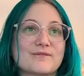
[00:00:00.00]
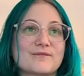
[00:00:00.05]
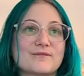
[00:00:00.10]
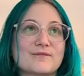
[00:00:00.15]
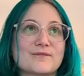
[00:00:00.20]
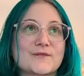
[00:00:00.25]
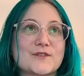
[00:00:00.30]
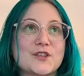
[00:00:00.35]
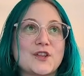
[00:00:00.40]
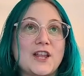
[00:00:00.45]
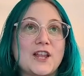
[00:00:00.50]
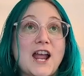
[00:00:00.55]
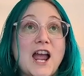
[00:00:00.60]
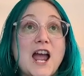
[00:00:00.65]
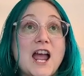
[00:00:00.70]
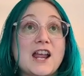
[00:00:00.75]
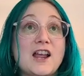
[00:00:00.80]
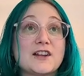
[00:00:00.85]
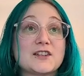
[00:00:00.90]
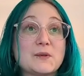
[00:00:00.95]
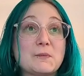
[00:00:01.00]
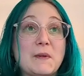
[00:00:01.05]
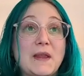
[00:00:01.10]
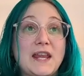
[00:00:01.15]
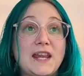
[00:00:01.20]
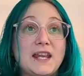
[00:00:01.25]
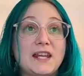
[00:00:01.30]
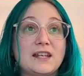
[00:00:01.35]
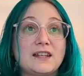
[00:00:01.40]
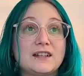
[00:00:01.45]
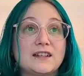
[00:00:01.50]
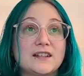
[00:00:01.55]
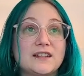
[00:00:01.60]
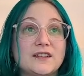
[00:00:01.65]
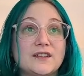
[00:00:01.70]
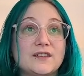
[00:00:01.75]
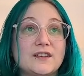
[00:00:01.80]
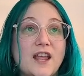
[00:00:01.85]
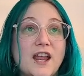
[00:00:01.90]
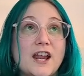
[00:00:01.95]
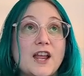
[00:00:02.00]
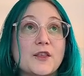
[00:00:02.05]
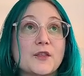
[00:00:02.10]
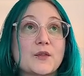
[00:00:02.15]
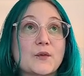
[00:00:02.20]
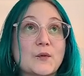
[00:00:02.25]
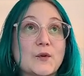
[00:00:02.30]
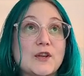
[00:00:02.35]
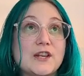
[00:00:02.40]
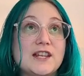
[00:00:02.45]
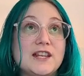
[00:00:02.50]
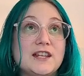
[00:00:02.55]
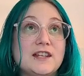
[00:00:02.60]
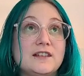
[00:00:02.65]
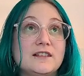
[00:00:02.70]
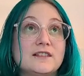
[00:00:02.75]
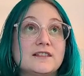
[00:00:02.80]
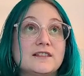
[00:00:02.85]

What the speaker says: So like I got 3